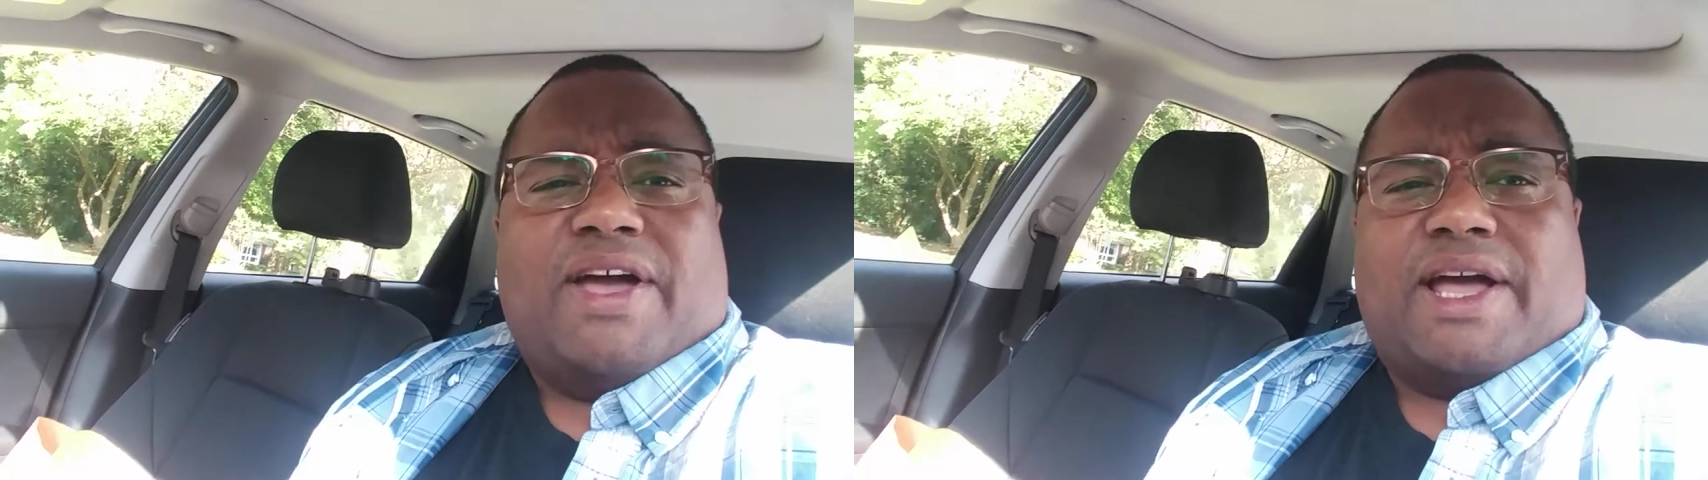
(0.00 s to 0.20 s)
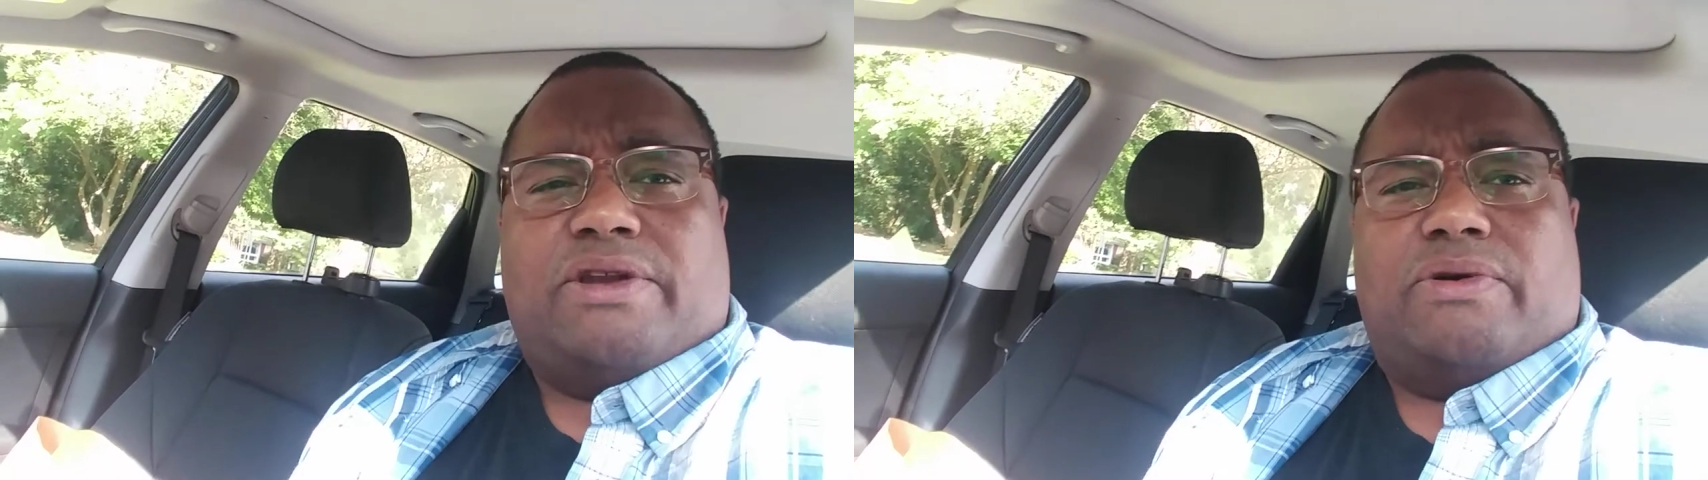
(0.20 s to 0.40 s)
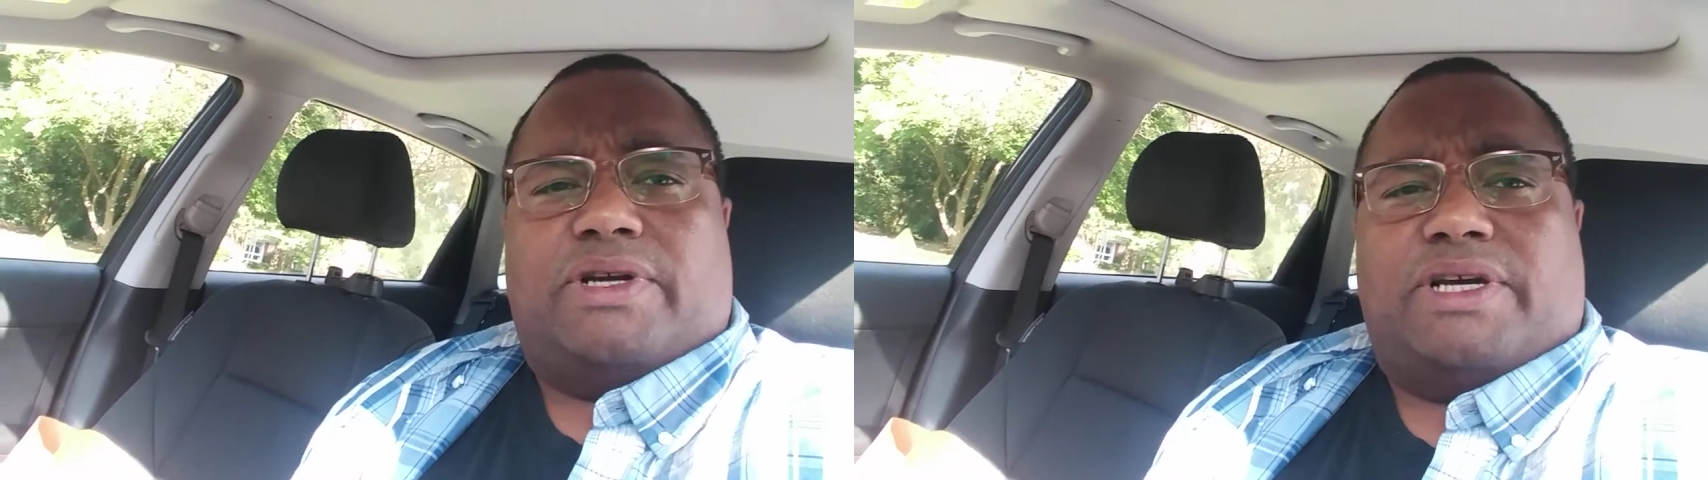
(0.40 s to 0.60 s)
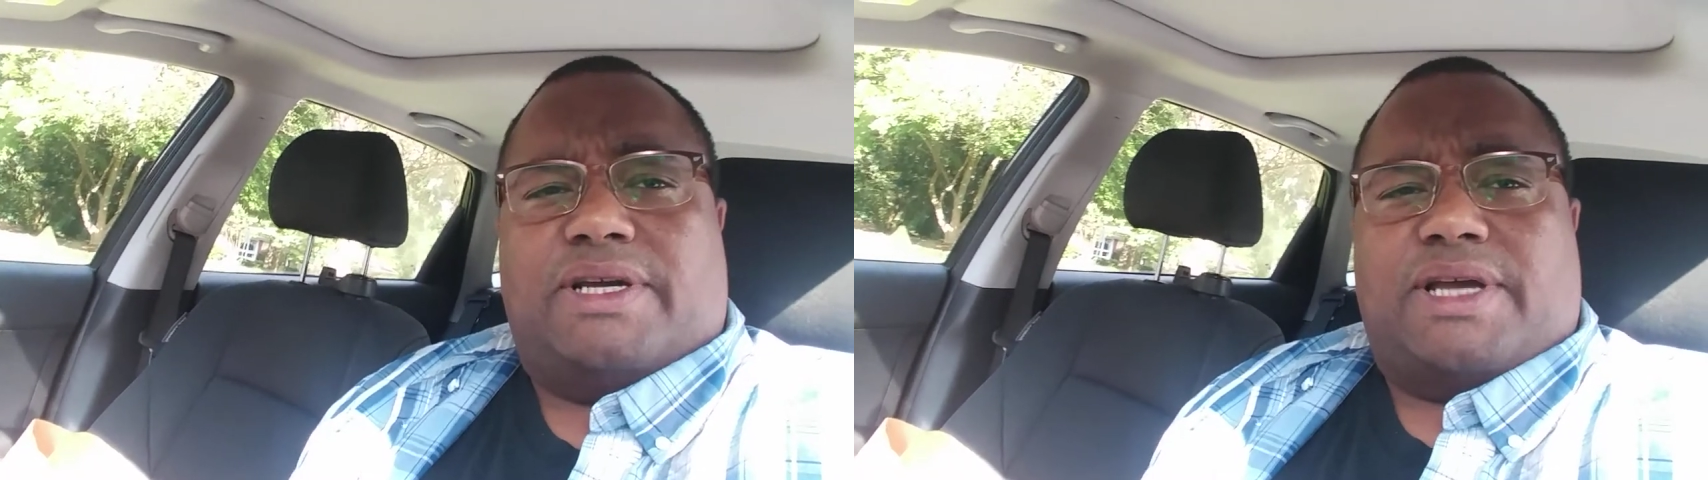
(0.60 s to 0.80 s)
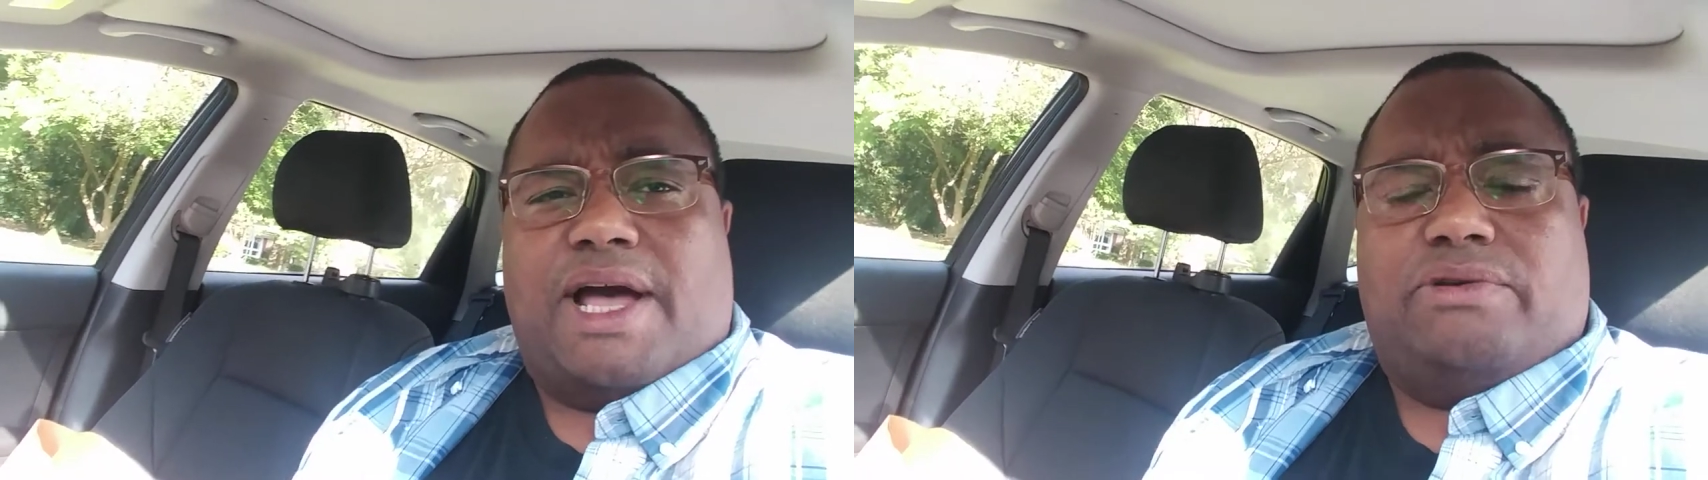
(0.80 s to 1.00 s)
I know a good
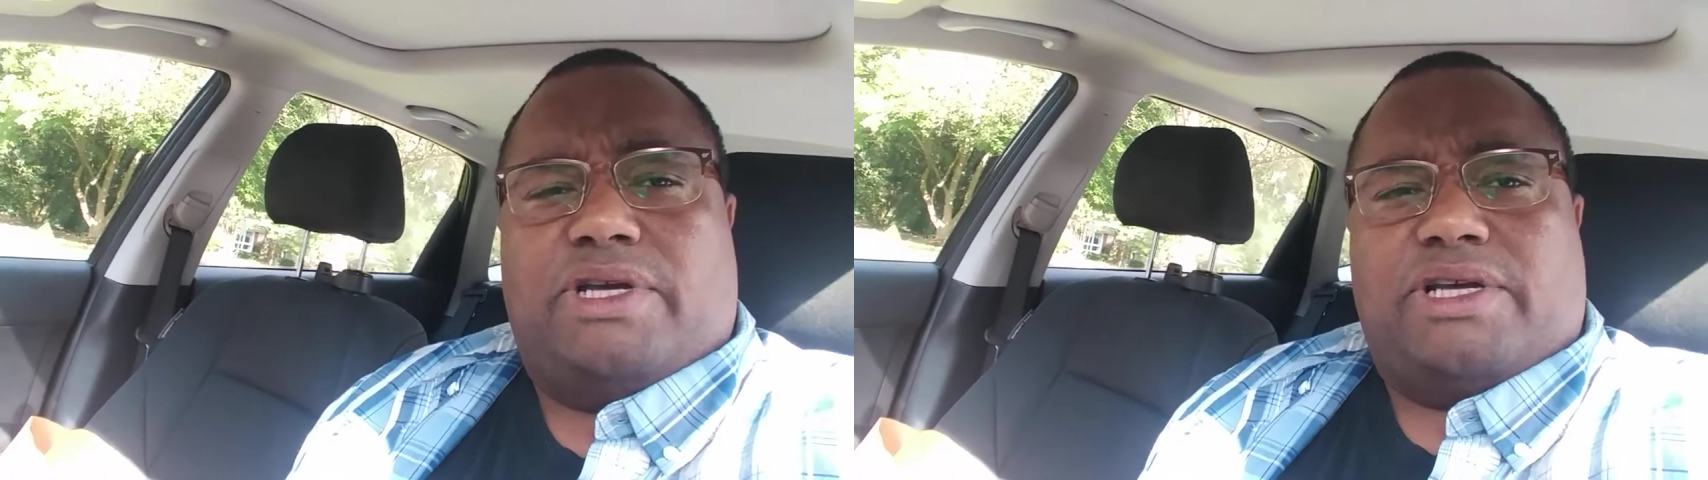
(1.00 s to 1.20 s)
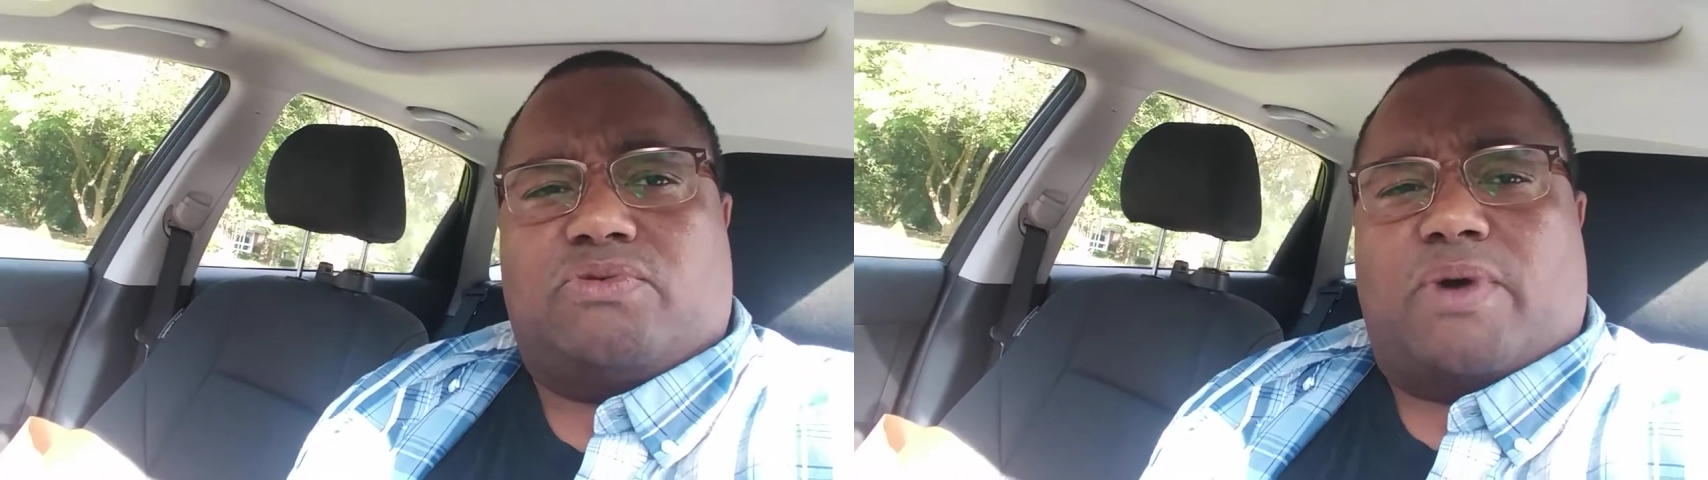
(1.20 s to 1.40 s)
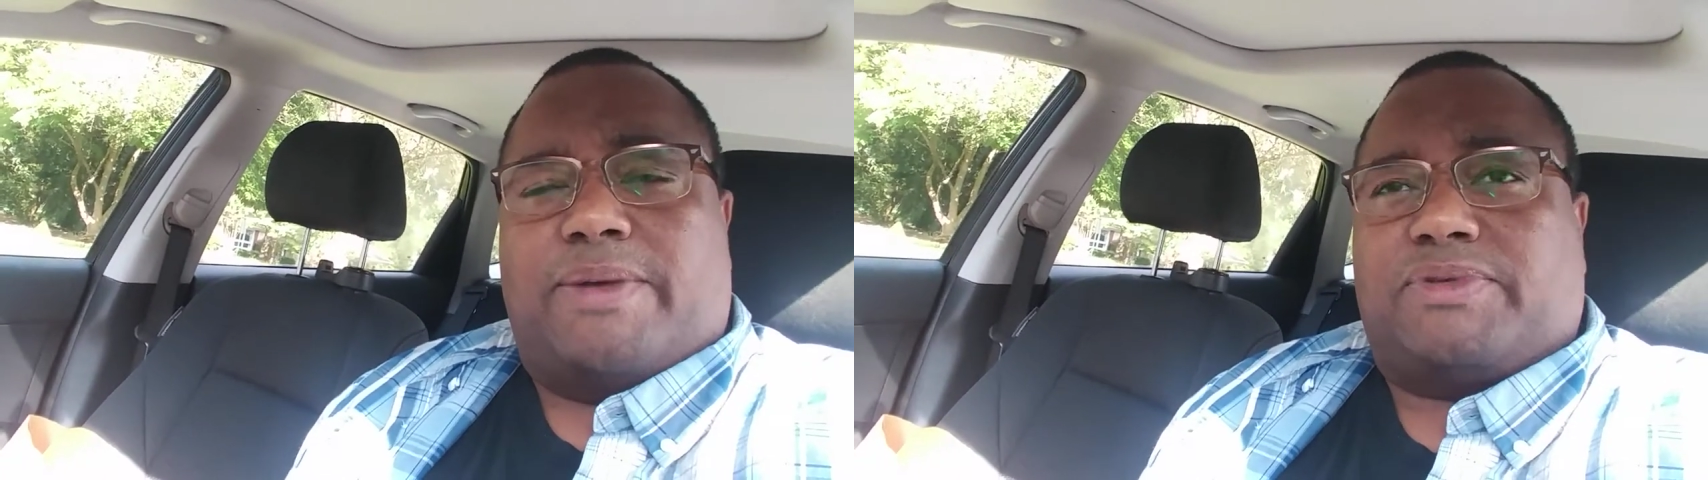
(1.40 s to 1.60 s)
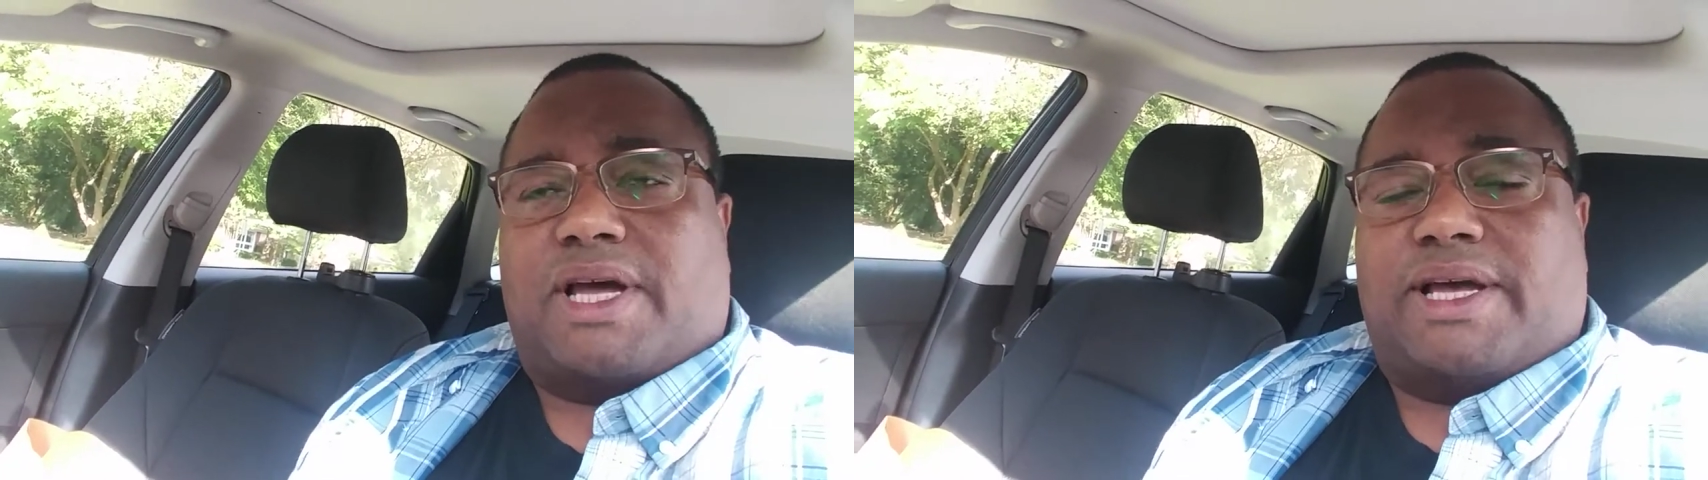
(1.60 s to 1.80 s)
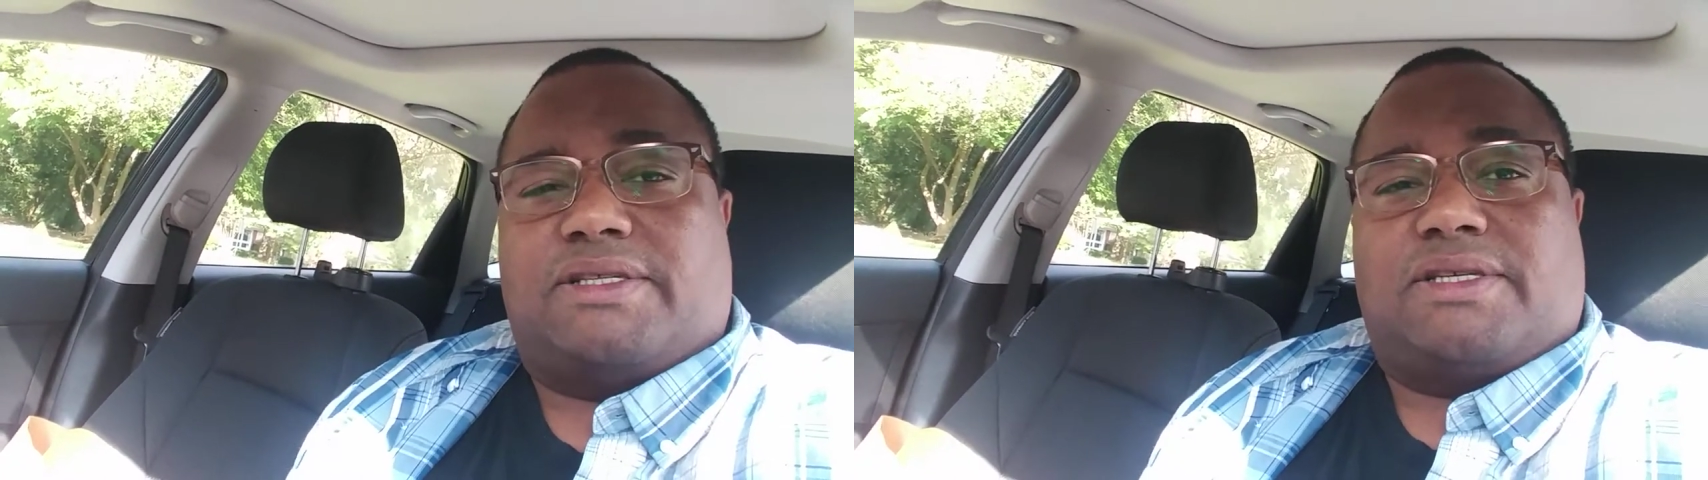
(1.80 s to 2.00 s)
guy who does
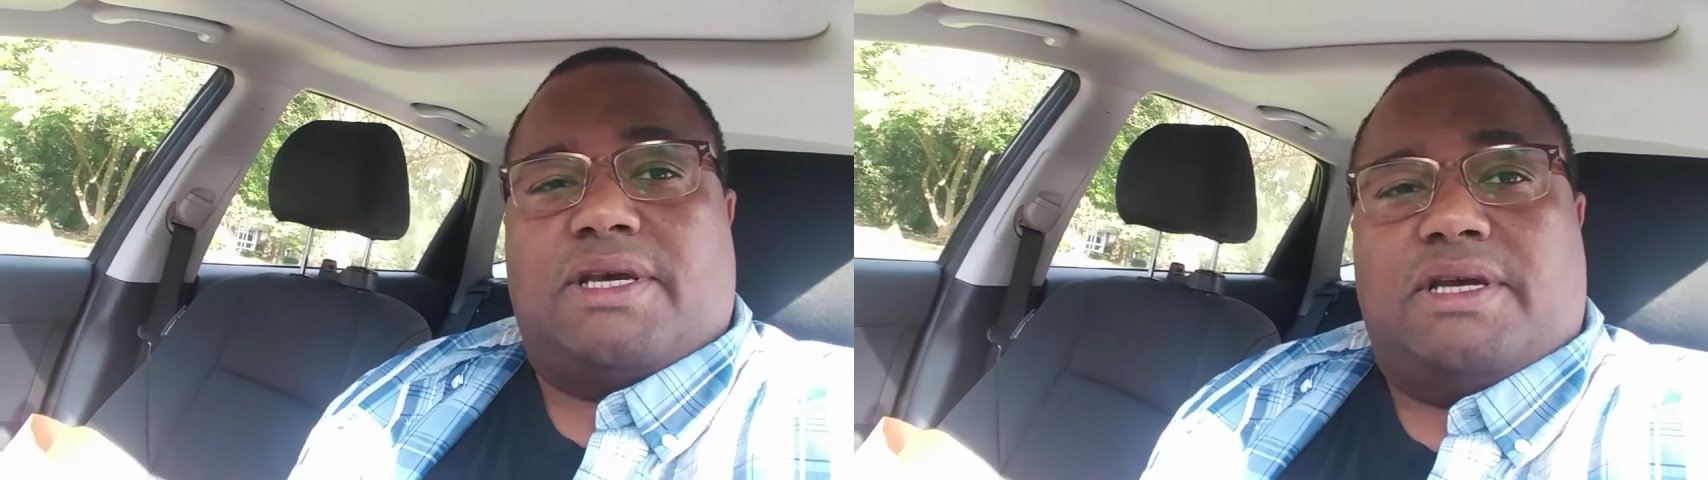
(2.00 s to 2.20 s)
websites.